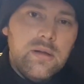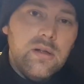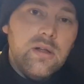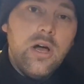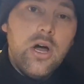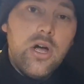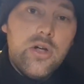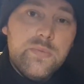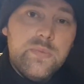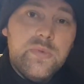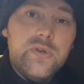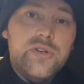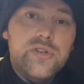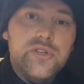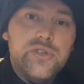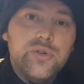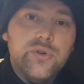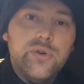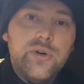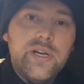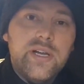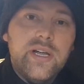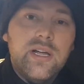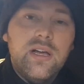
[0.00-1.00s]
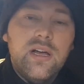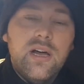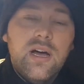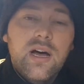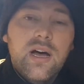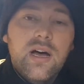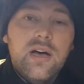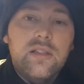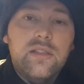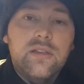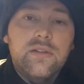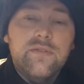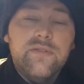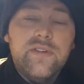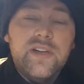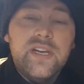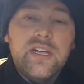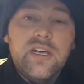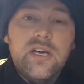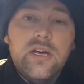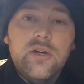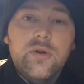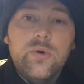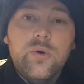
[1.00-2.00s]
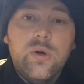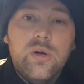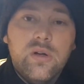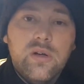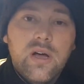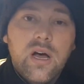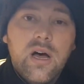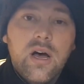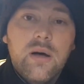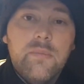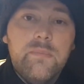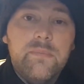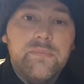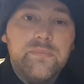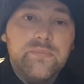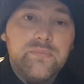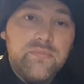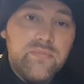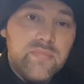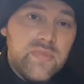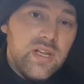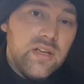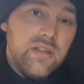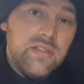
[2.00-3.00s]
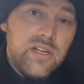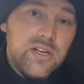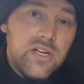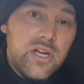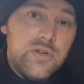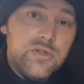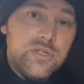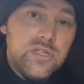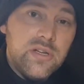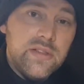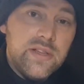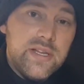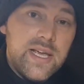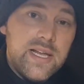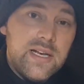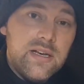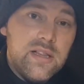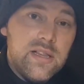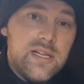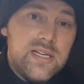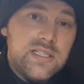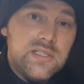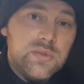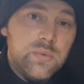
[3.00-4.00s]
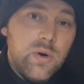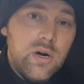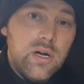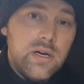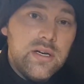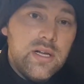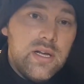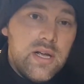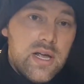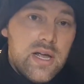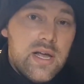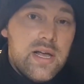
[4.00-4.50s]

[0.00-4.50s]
Hope you enjoy the video that goes on the end of this one.